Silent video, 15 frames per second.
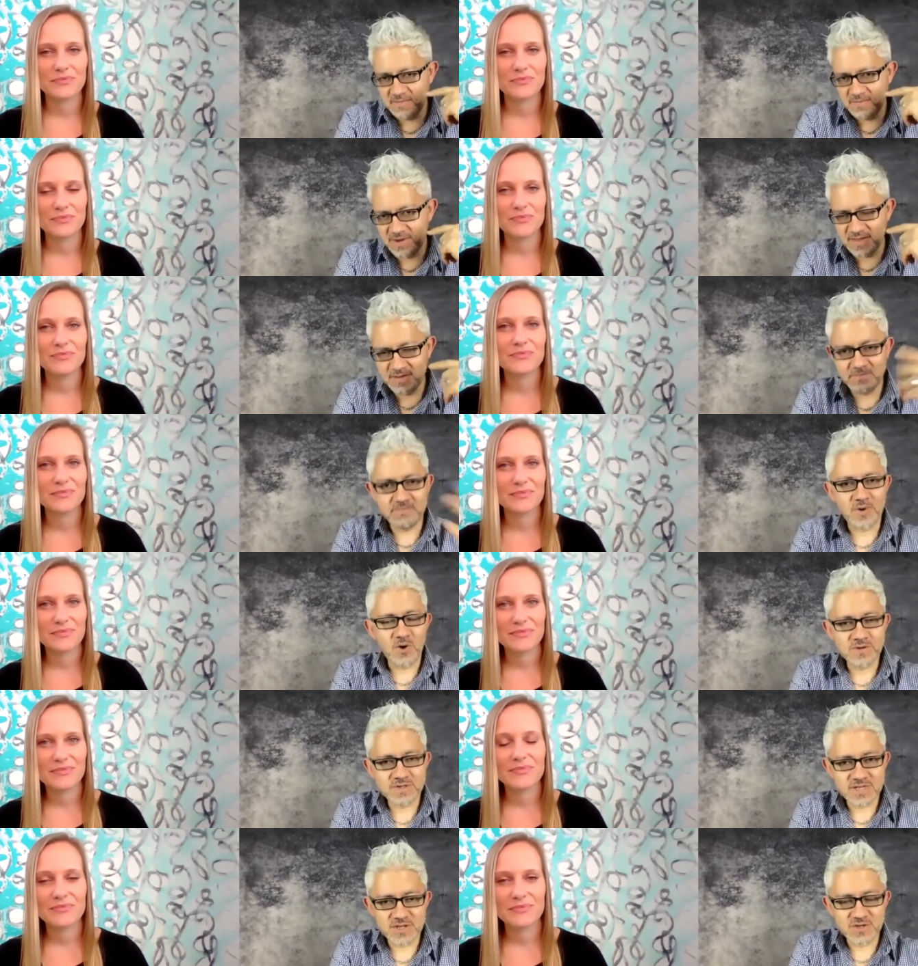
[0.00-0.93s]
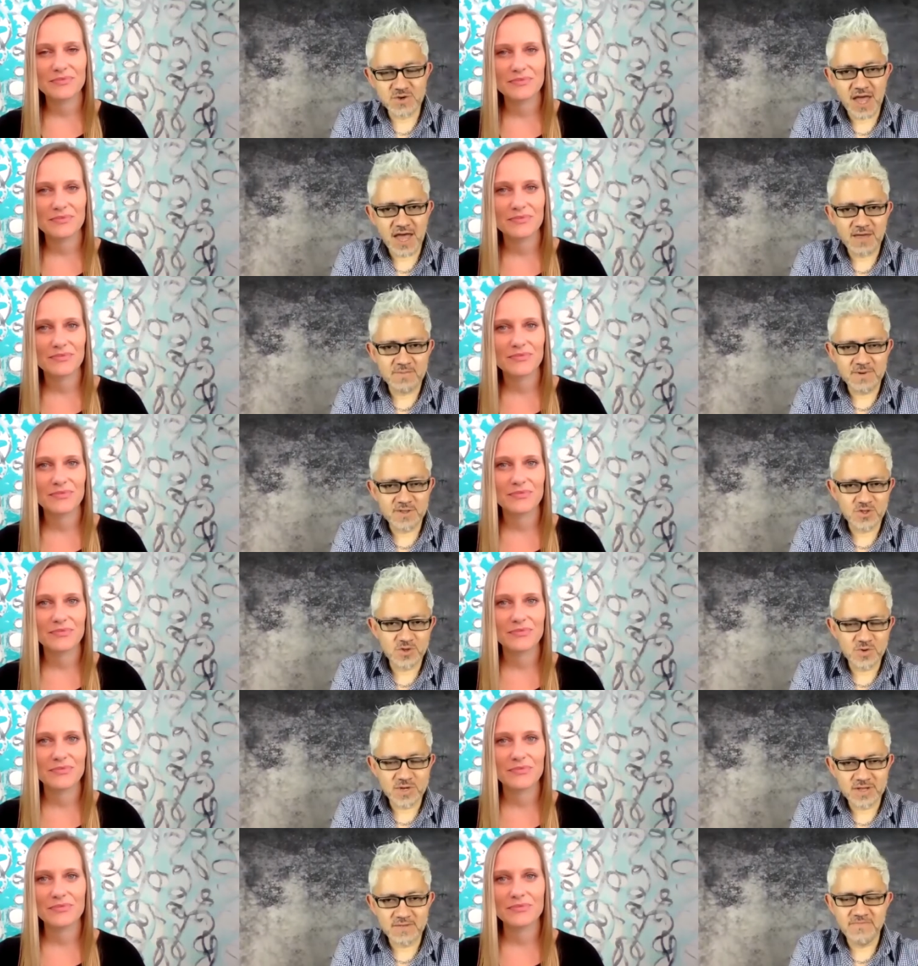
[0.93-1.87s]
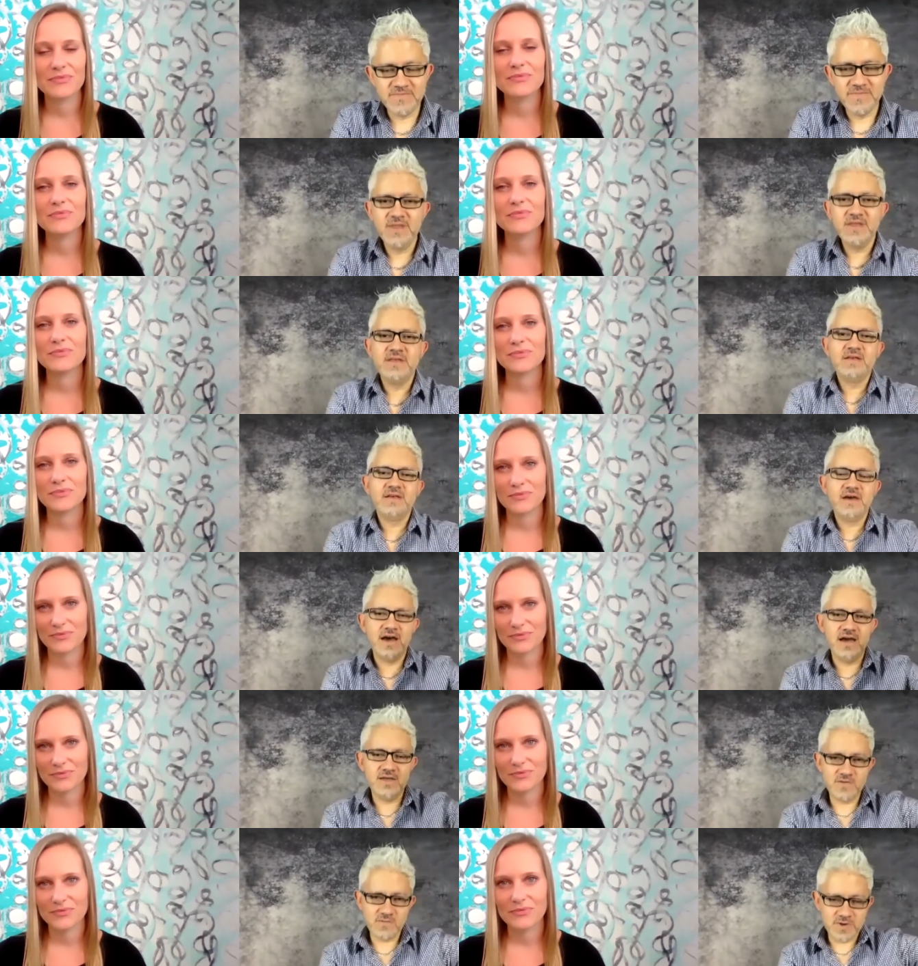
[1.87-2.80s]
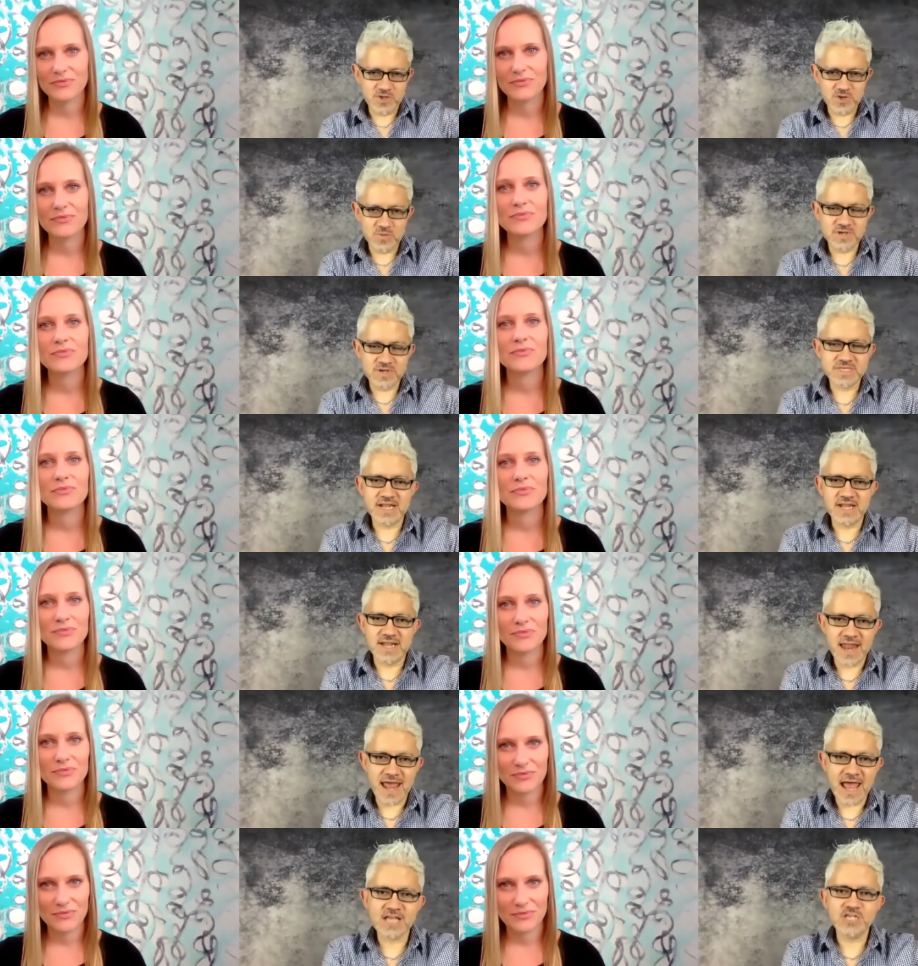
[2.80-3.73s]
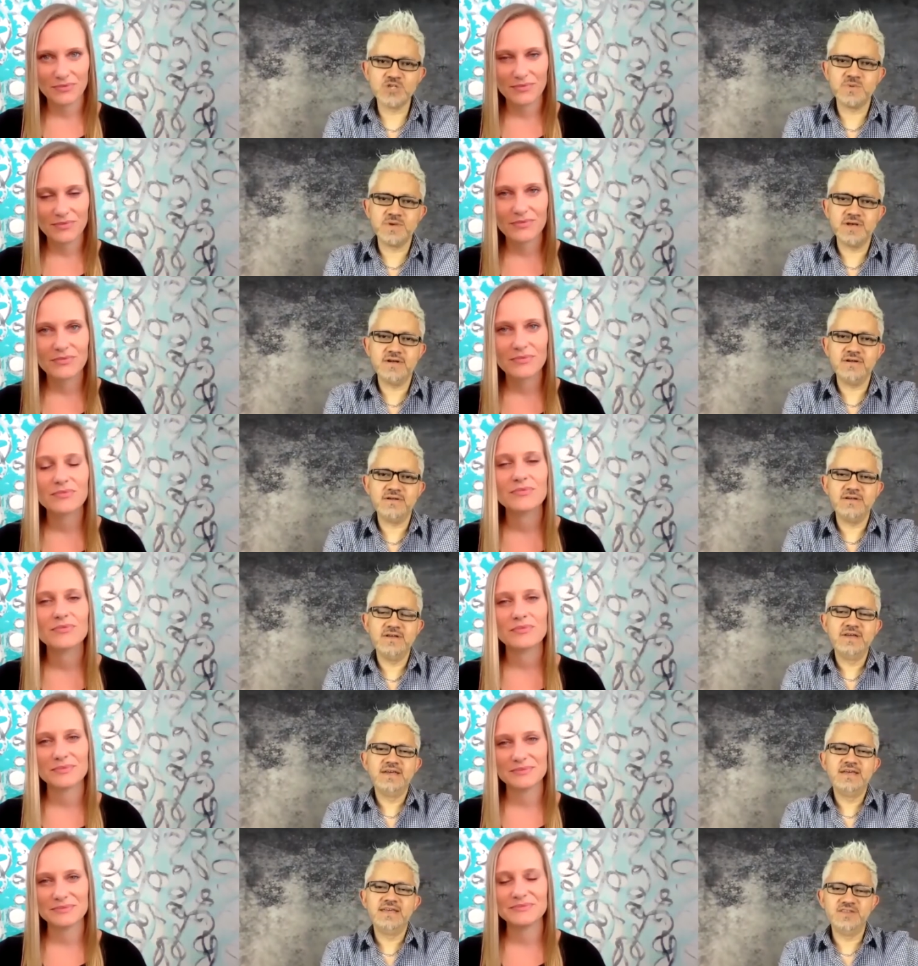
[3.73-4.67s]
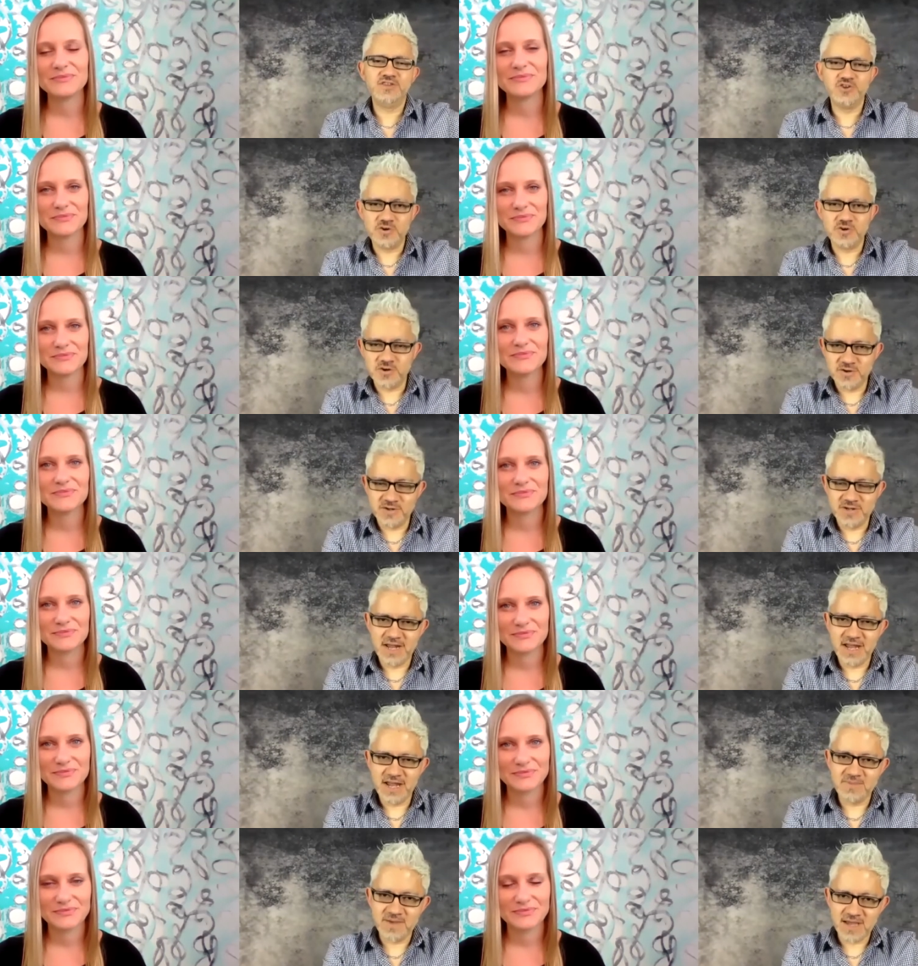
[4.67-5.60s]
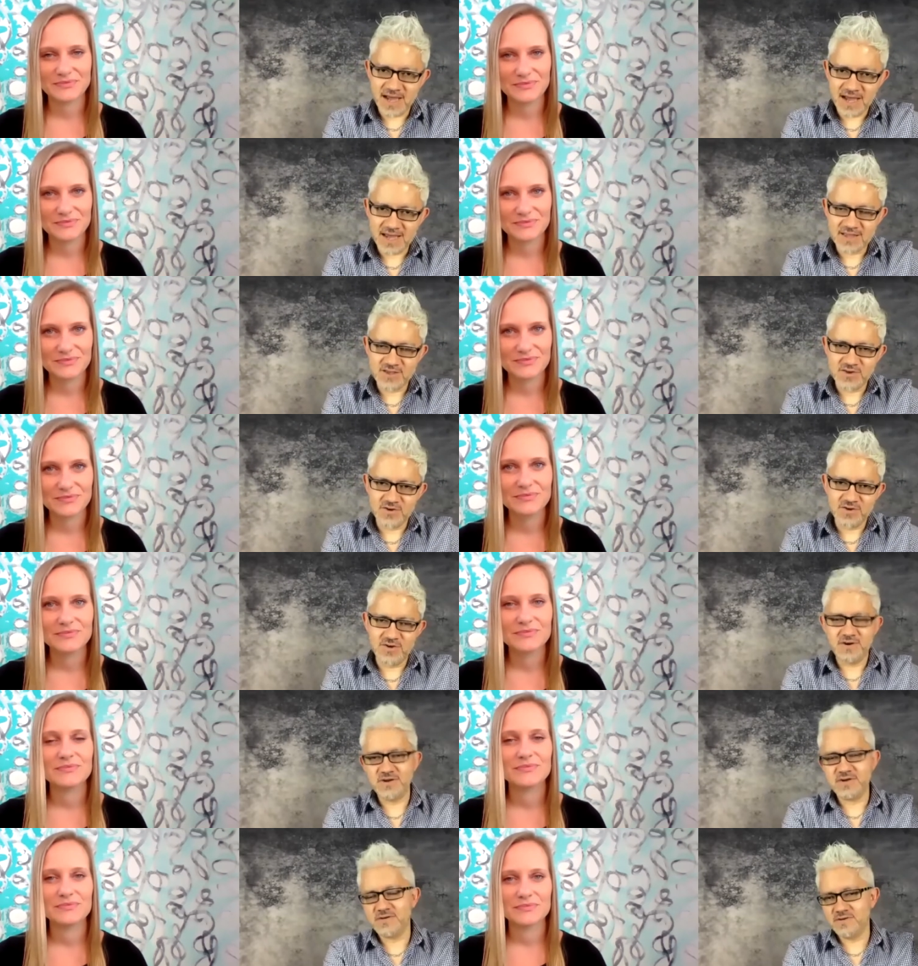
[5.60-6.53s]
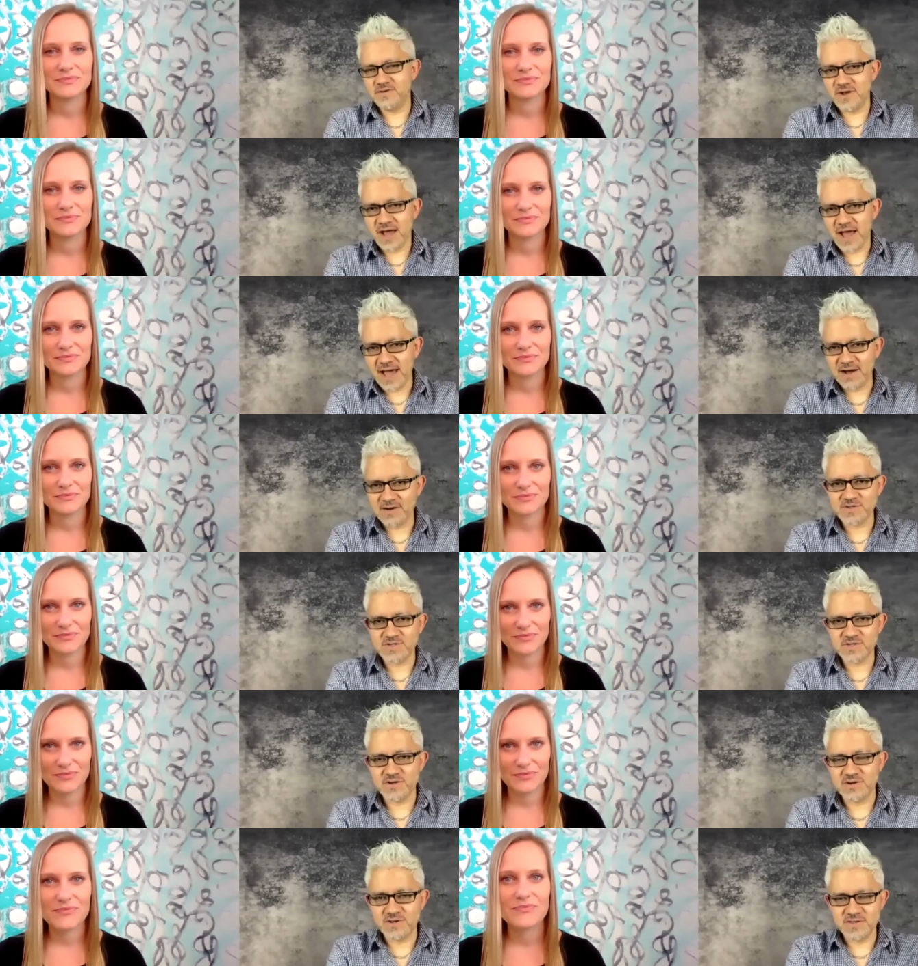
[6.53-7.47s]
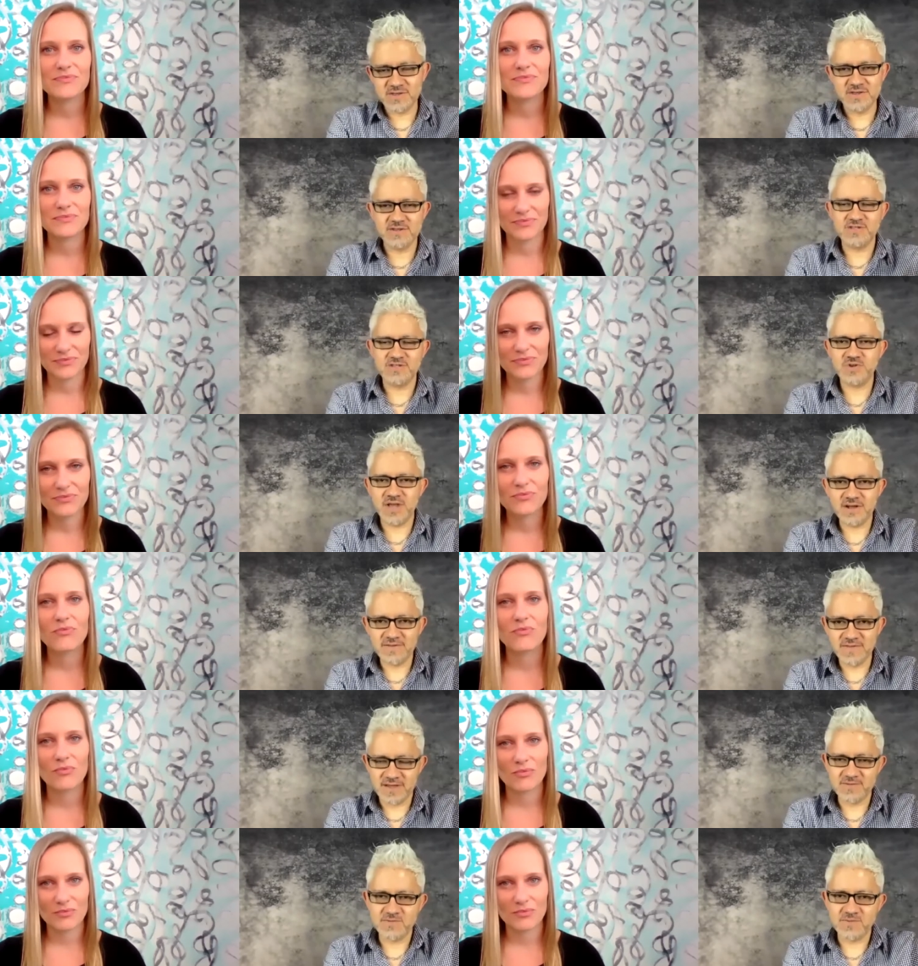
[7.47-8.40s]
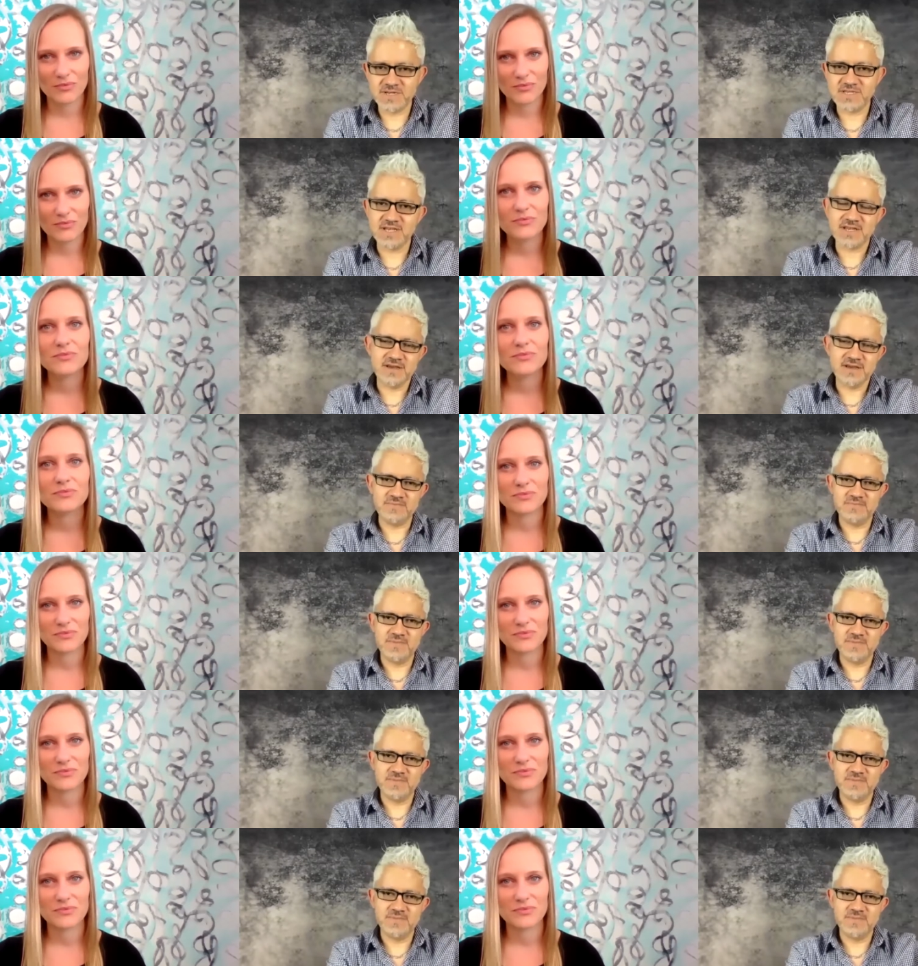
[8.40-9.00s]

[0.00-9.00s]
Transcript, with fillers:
Speaker 1: the posts that you had been doing uh, even when you were still in nashville in your like behind your your house or the trail that was like a,